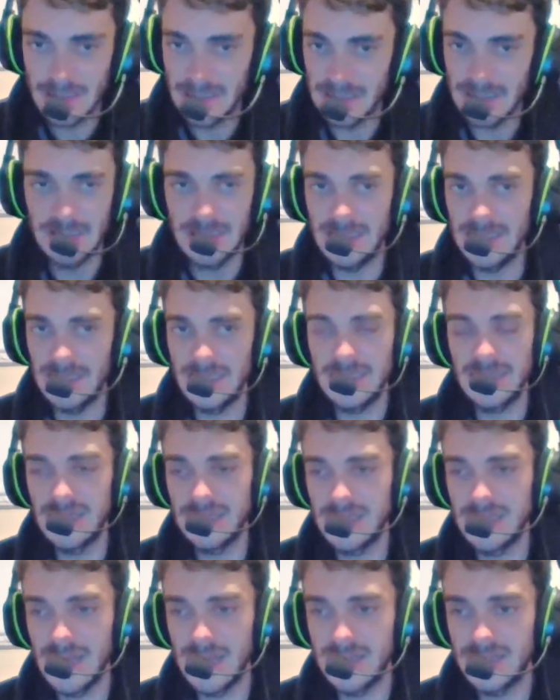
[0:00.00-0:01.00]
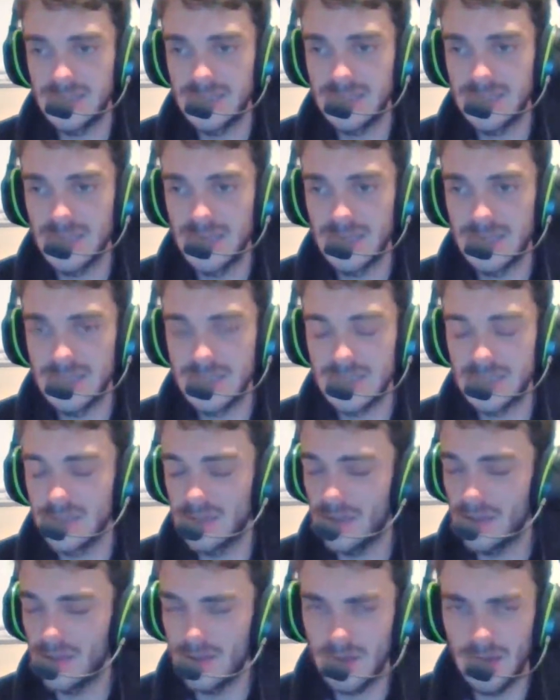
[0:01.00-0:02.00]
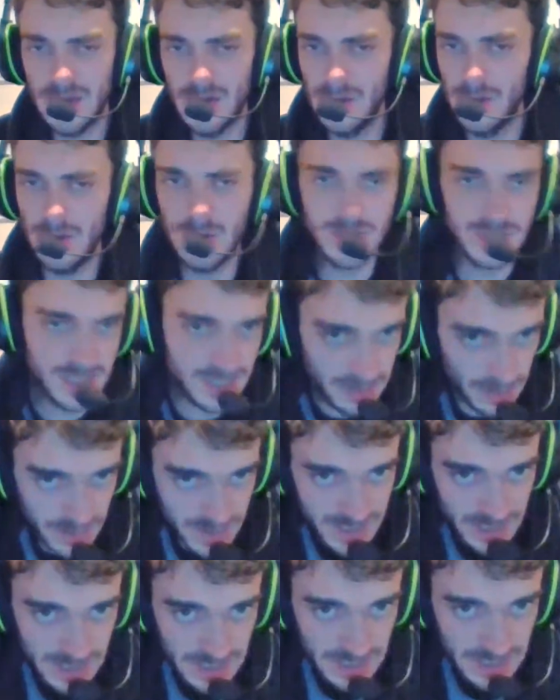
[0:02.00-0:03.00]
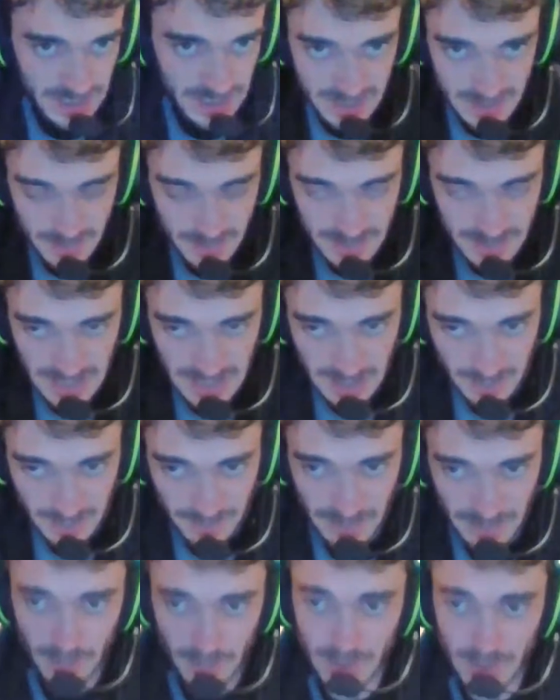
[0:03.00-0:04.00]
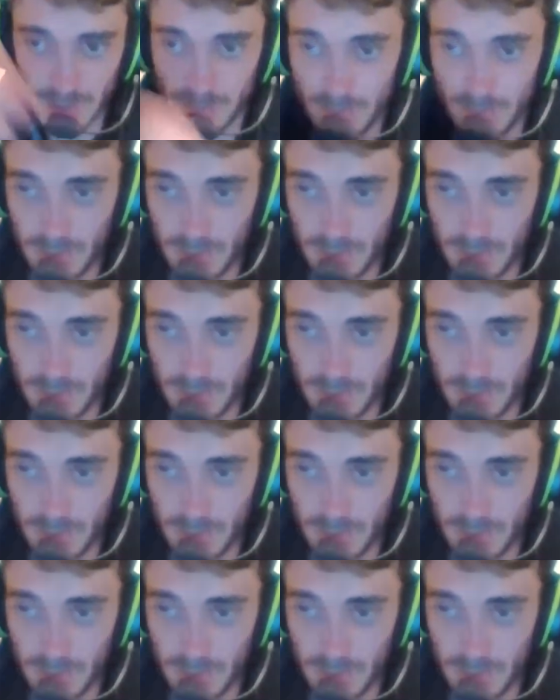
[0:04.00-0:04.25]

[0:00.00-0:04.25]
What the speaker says: it's lots of things with the NFL that I'm